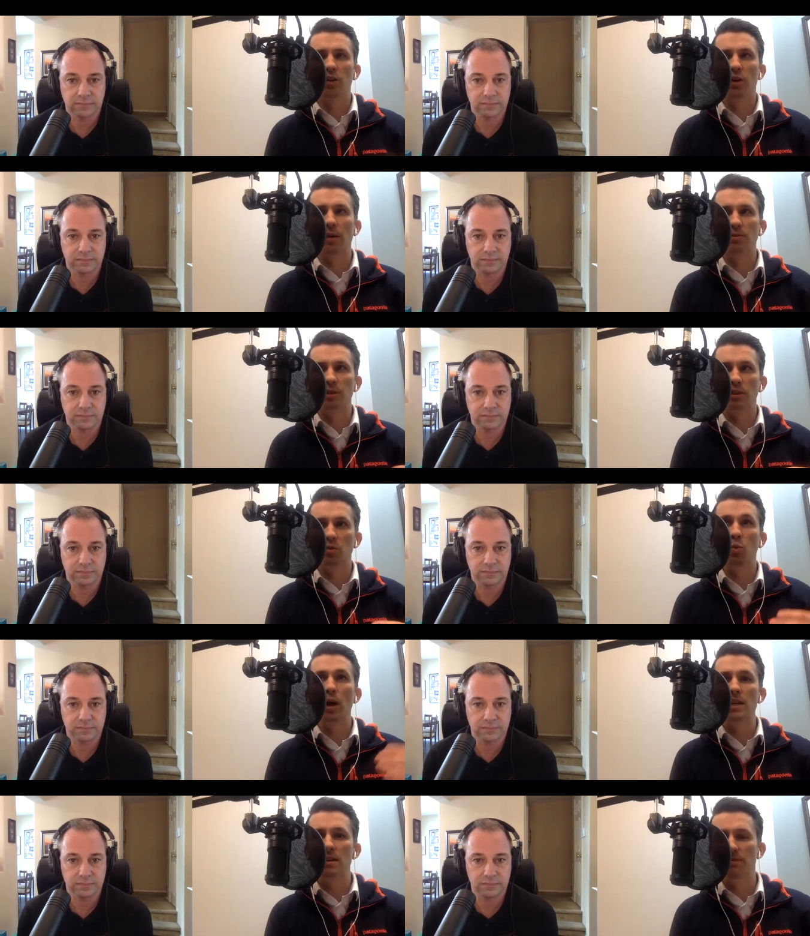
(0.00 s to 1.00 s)
Speaker 1: other option is
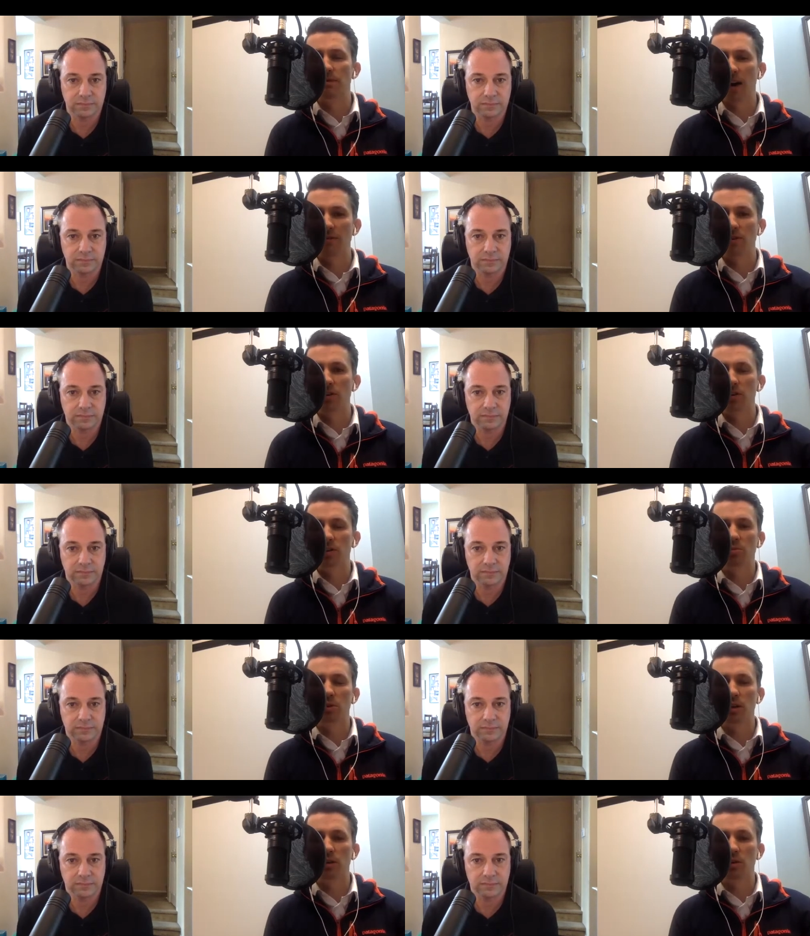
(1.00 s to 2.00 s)
waiting 5 years to
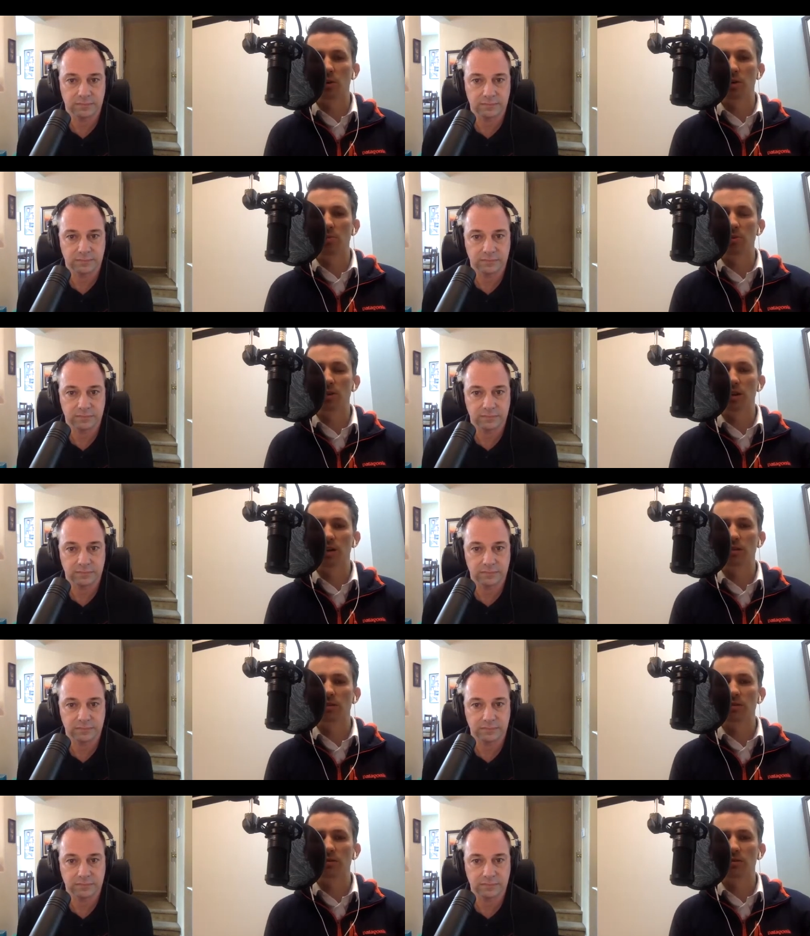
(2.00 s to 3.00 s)
put down 20%?
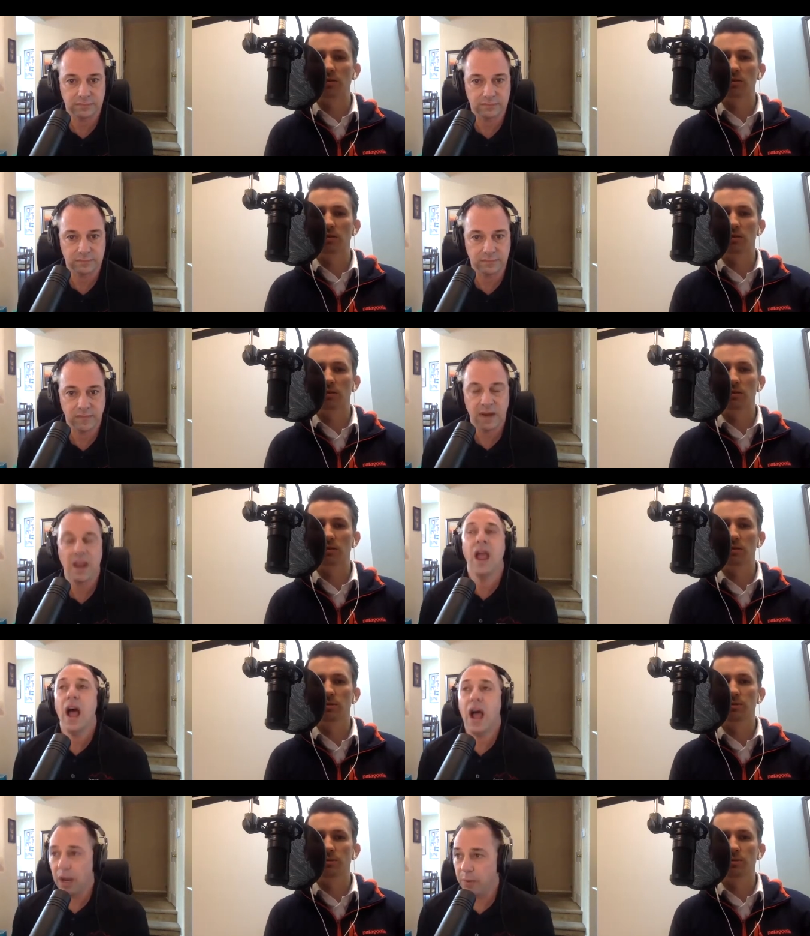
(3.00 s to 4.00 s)

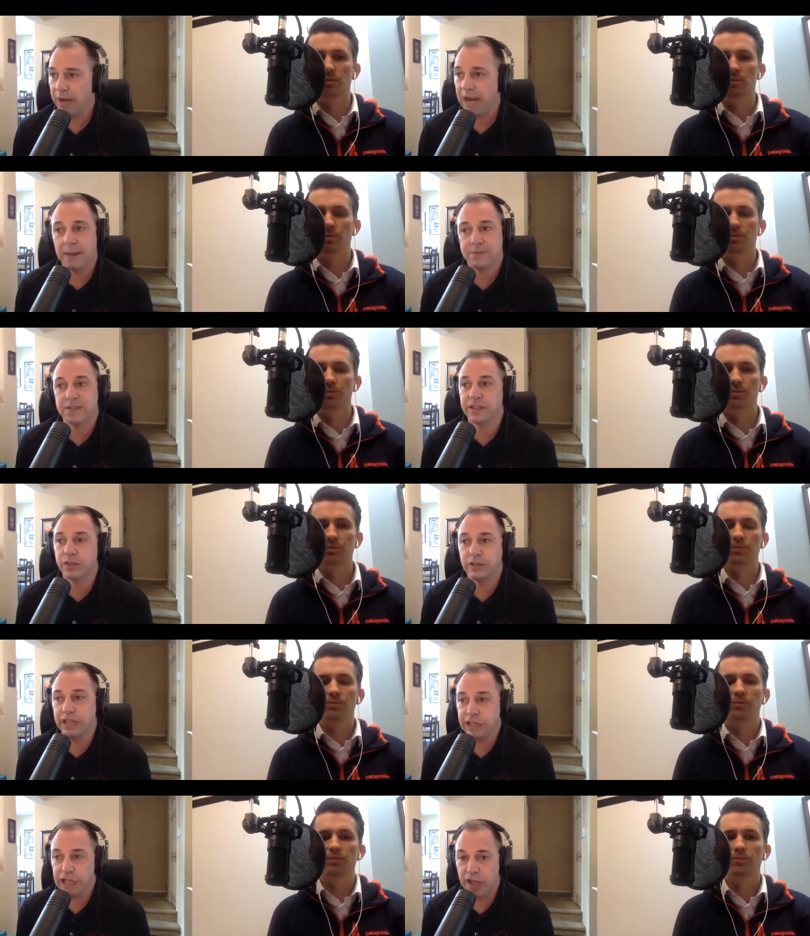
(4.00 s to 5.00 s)
Speaker 2: I would absolutely
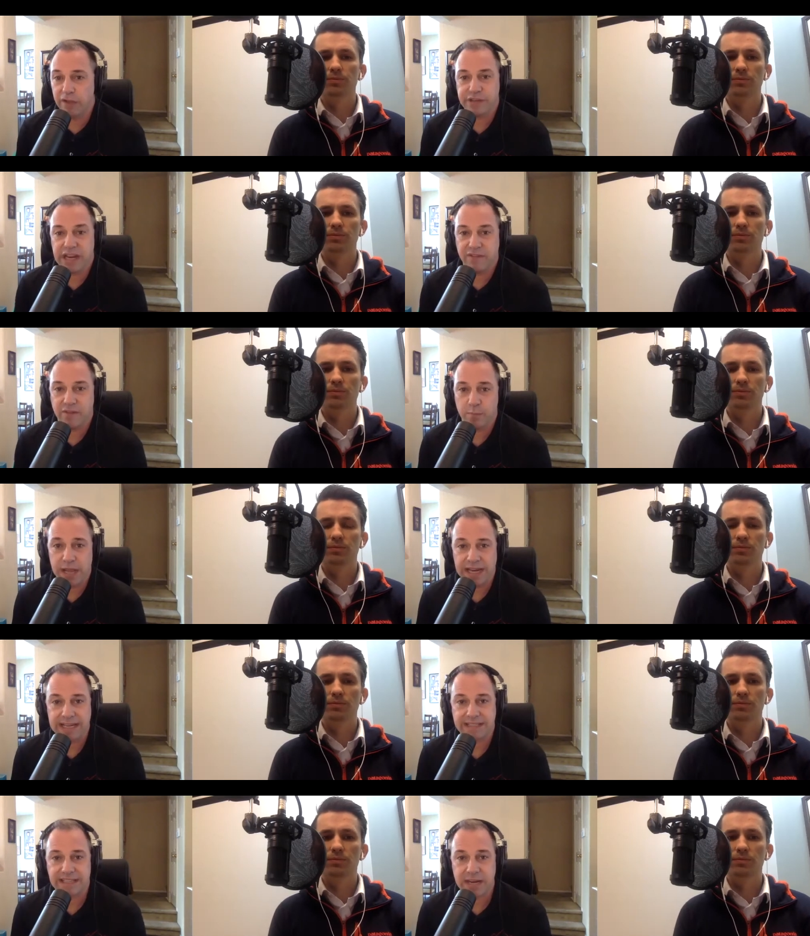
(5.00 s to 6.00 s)
love to have a
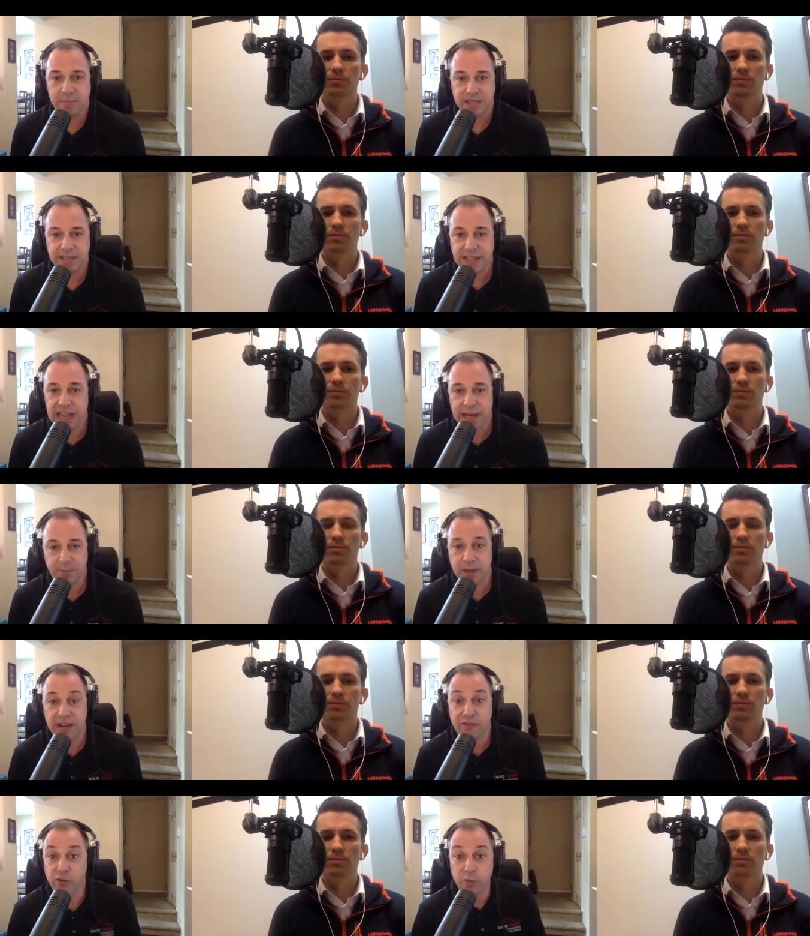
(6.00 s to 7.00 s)
blanket statement to that, but
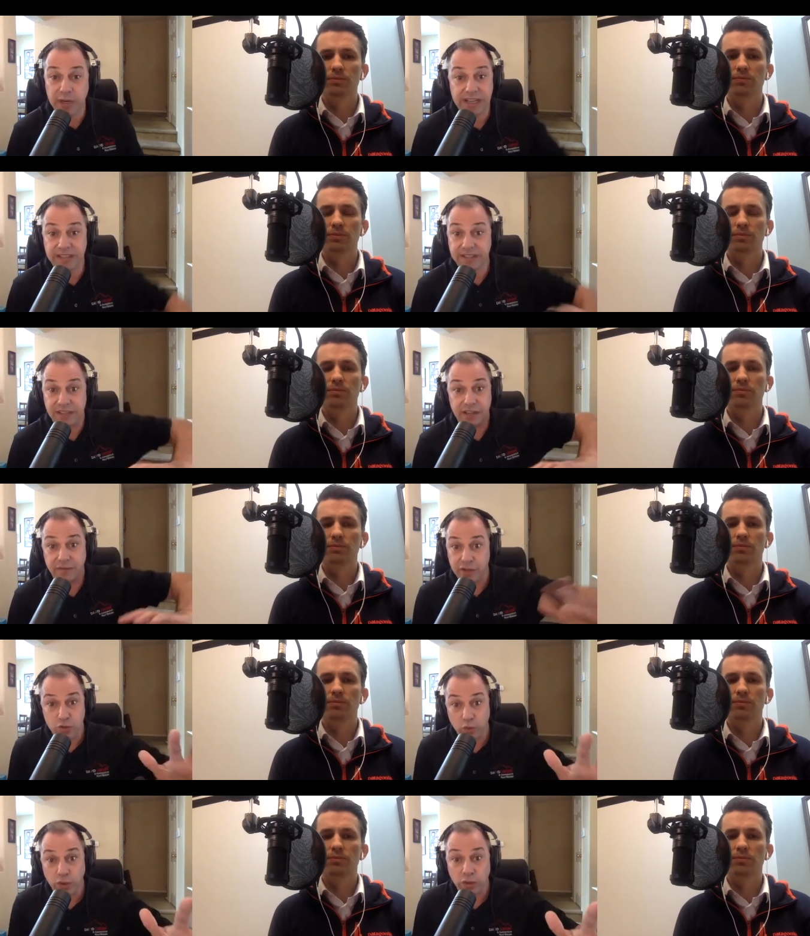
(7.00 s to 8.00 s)
everybody is
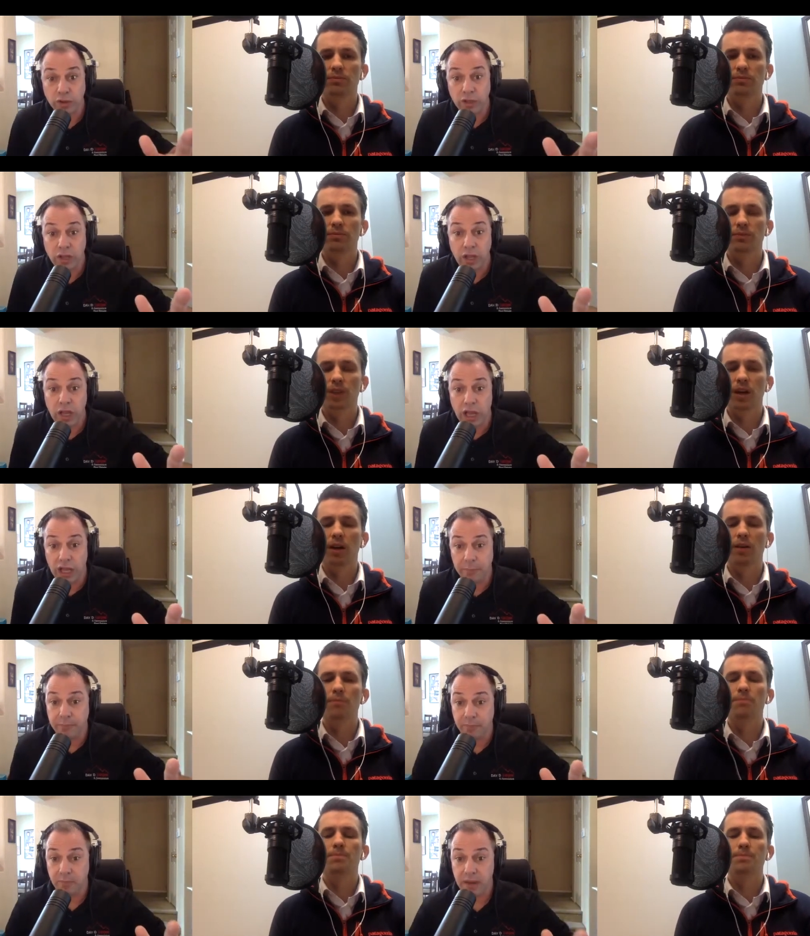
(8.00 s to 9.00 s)
individual.
Speaker 1: Yeah.
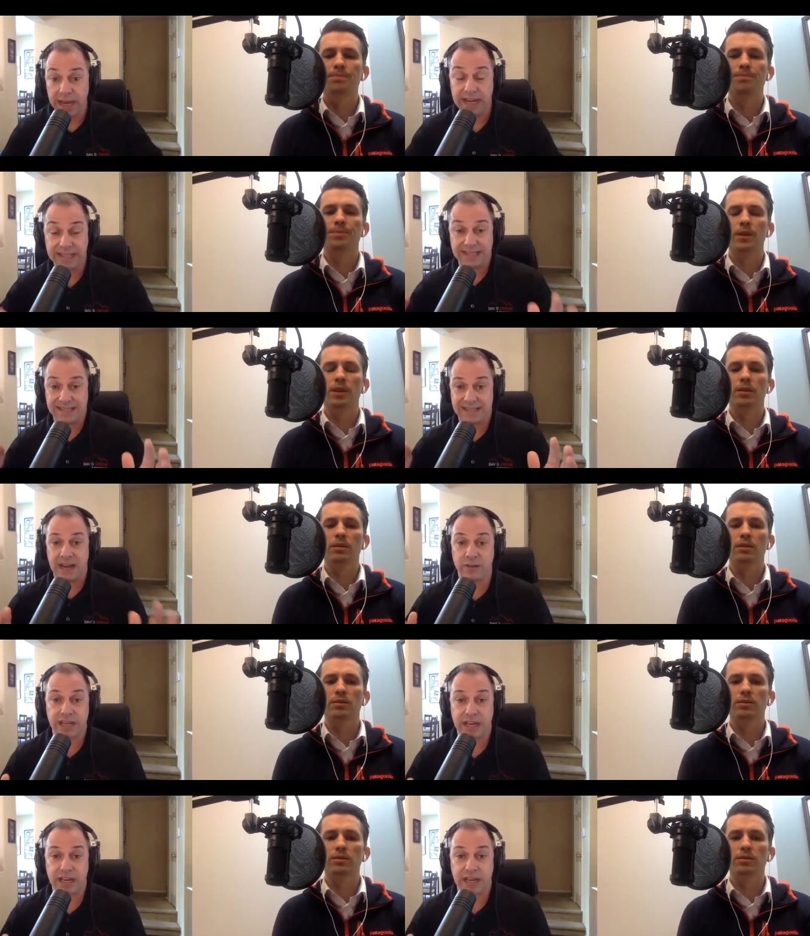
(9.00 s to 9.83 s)
Speaker 2: And that sounds